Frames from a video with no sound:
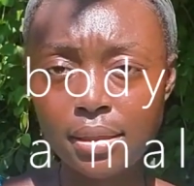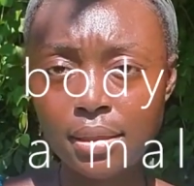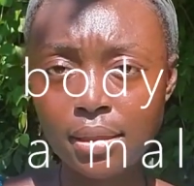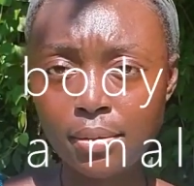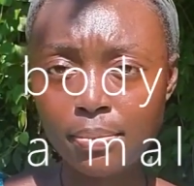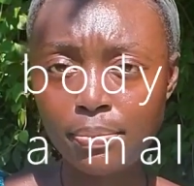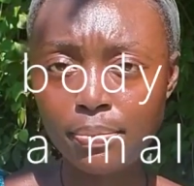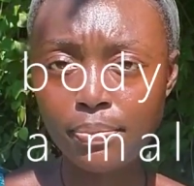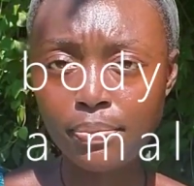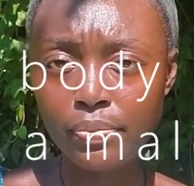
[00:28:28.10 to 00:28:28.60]

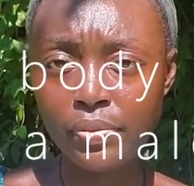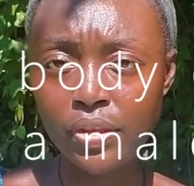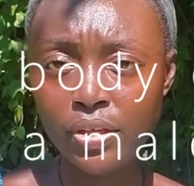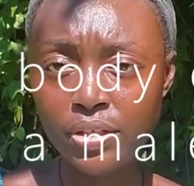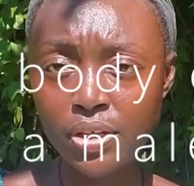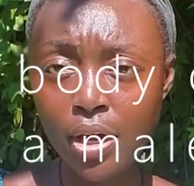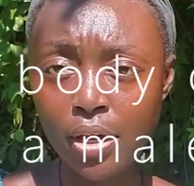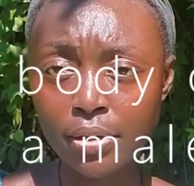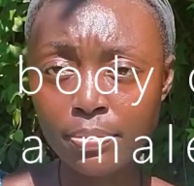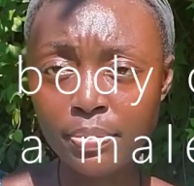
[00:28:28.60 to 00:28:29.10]
the
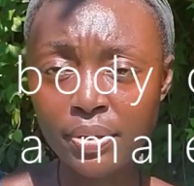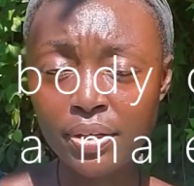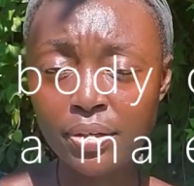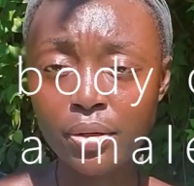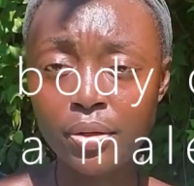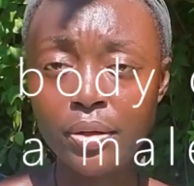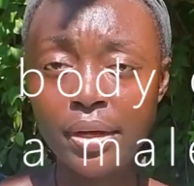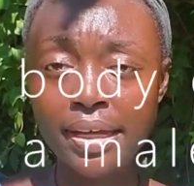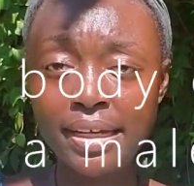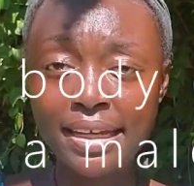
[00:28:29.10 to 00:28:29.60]
the dung
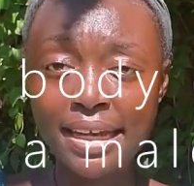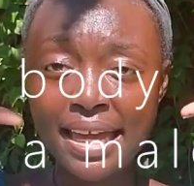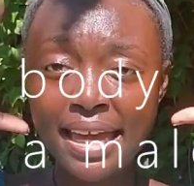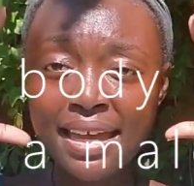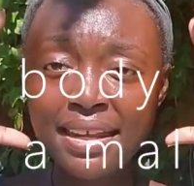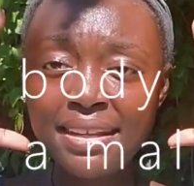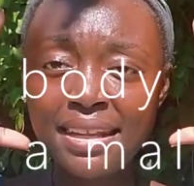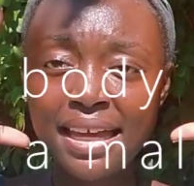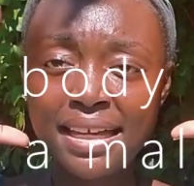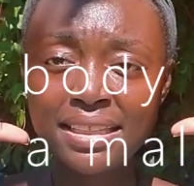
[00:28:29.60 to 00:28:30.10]
beetle and a
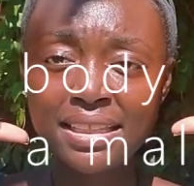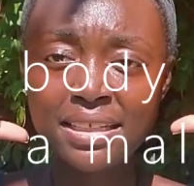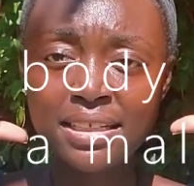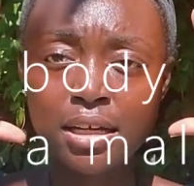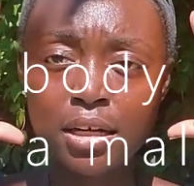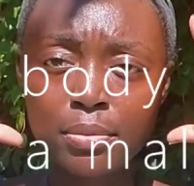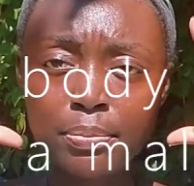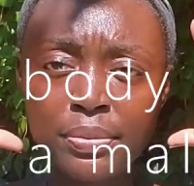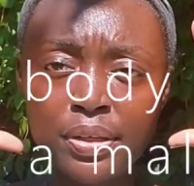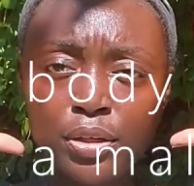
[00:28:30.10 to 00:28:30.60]
head like the
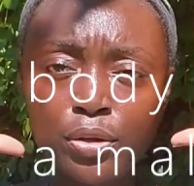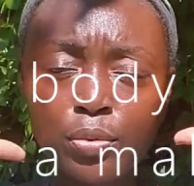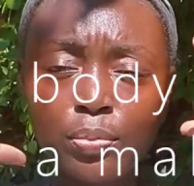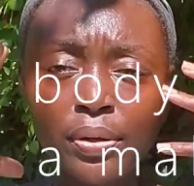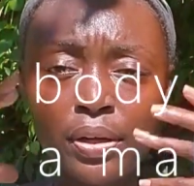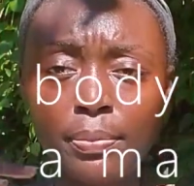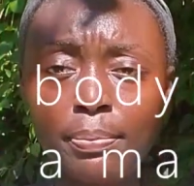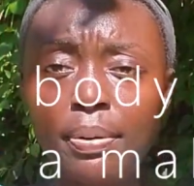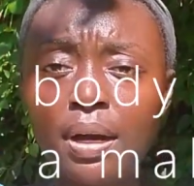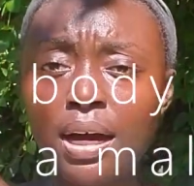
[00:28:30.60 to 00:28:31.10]
dung beetle,
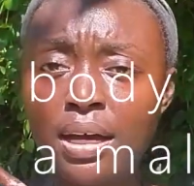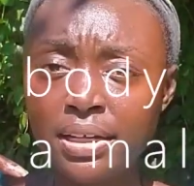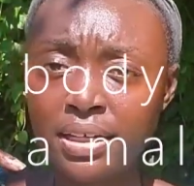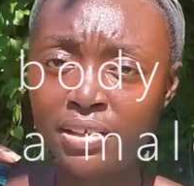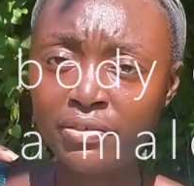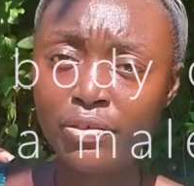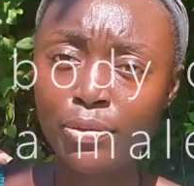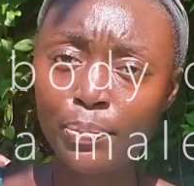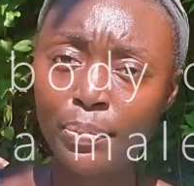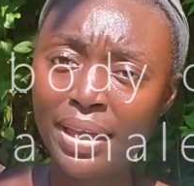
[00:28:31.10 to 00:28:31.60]
but a
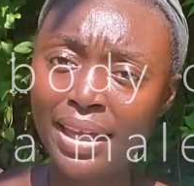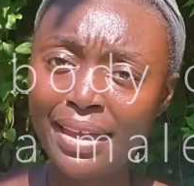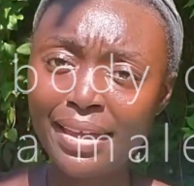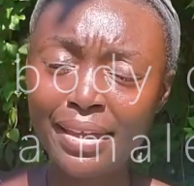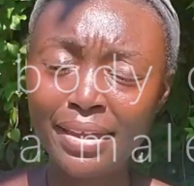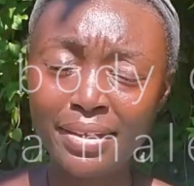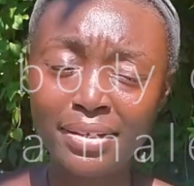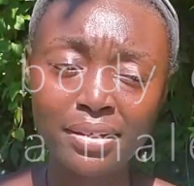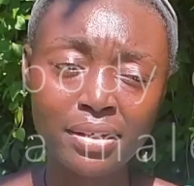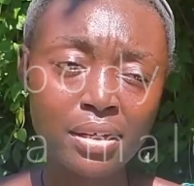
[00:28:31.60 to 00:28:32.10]
body of a
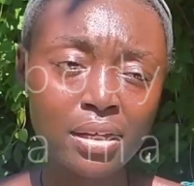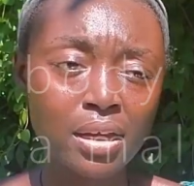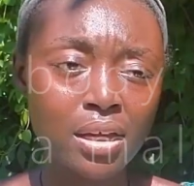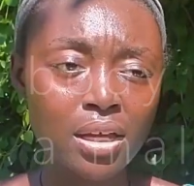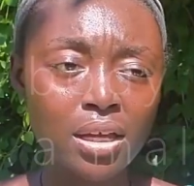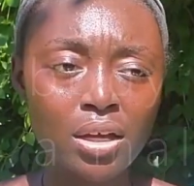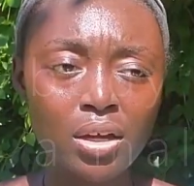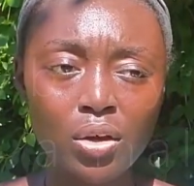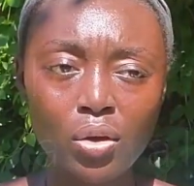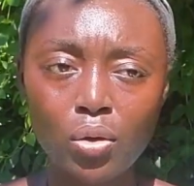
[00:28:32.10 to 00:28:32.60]
man,
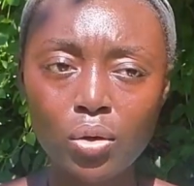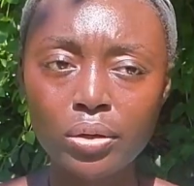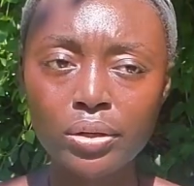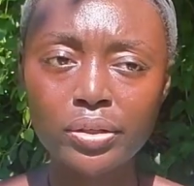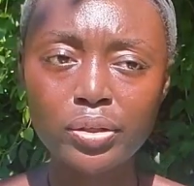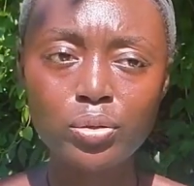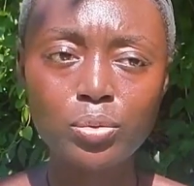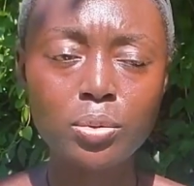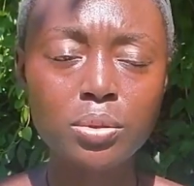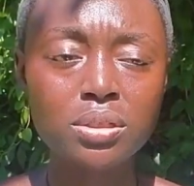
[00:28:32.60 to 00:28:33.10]

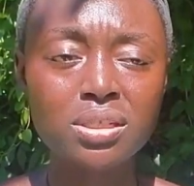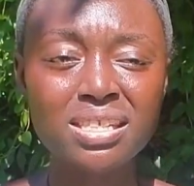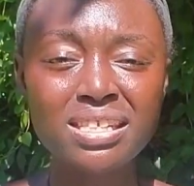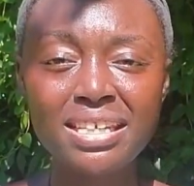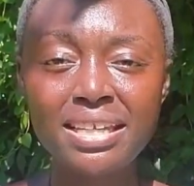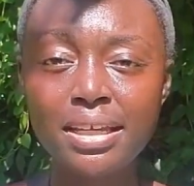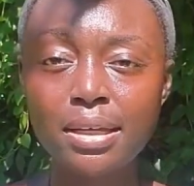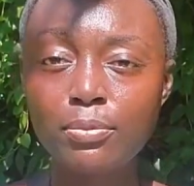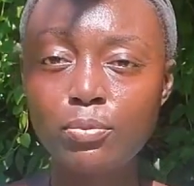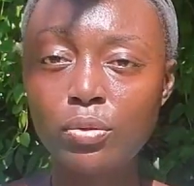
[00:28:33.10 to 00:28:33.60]
or you will
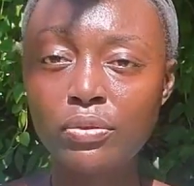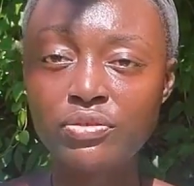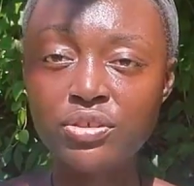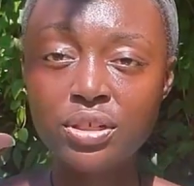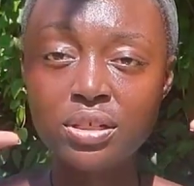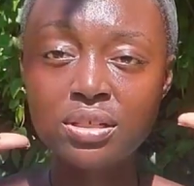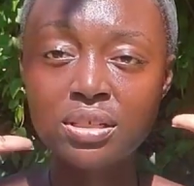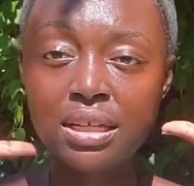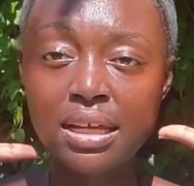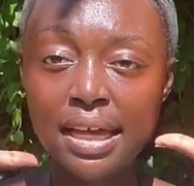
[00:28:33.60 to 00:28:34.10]
see him with
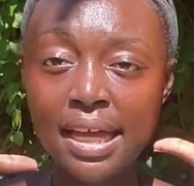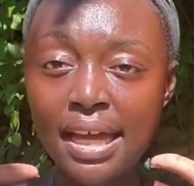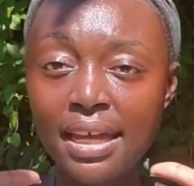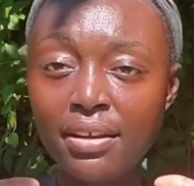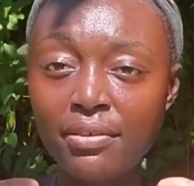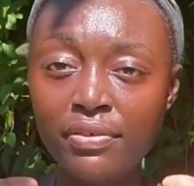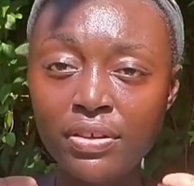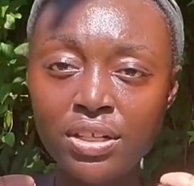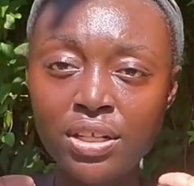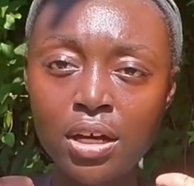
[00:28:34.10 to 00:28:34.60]
just the
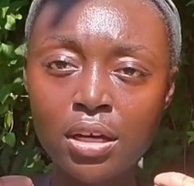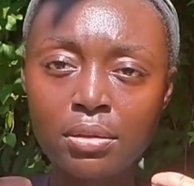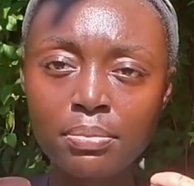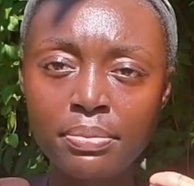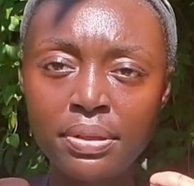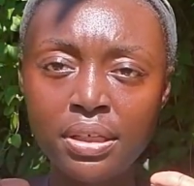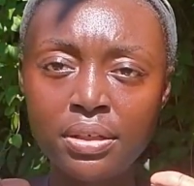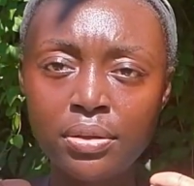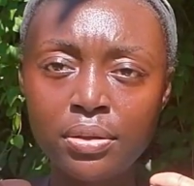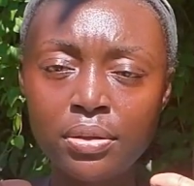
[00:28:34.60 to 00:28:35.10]
head of a dung
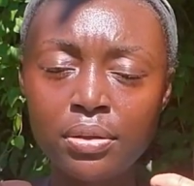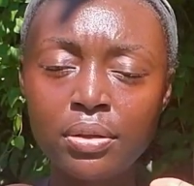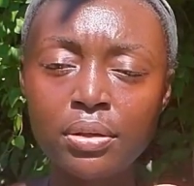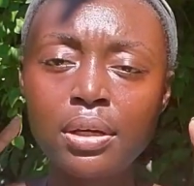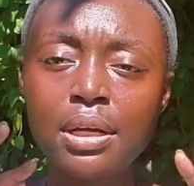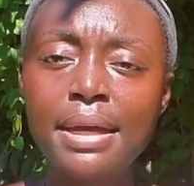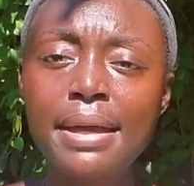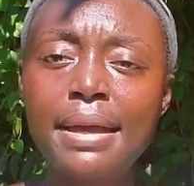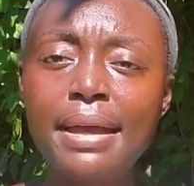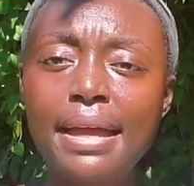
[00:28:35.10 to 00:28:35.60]
beetle
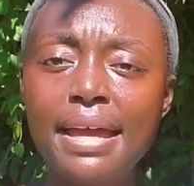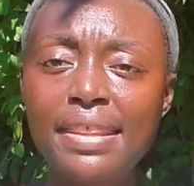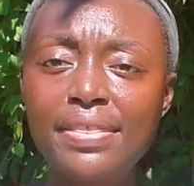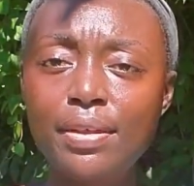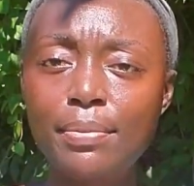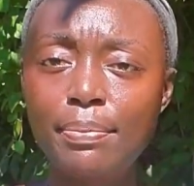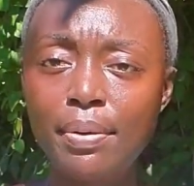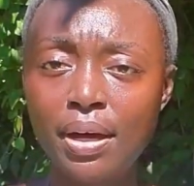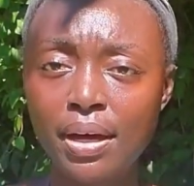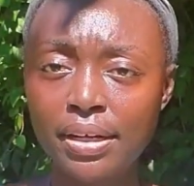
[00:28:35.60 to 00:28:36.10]
and
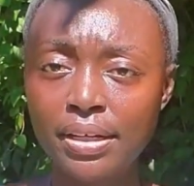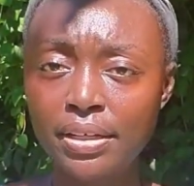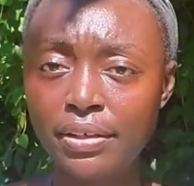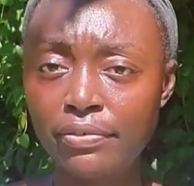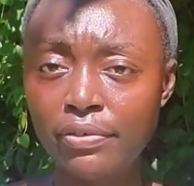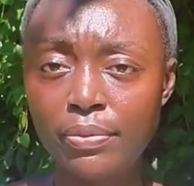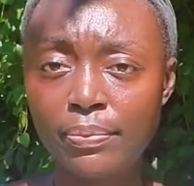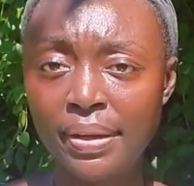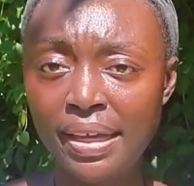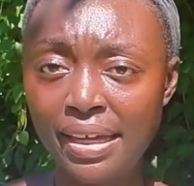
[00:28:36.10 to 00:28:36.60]
the body
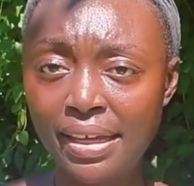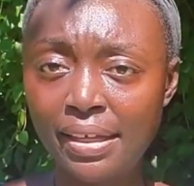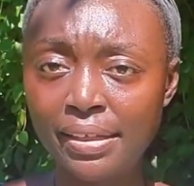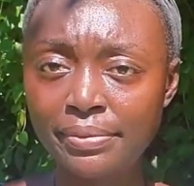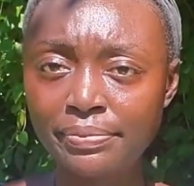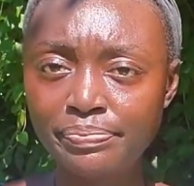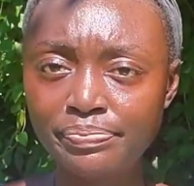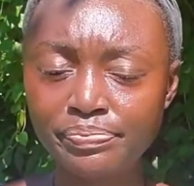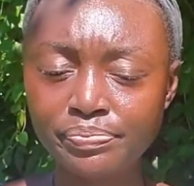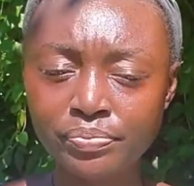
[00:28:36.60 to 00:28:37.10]
of a
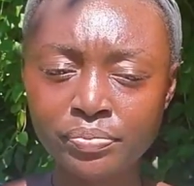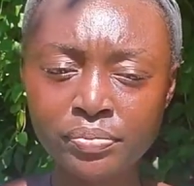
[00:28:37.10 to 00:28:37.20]
man.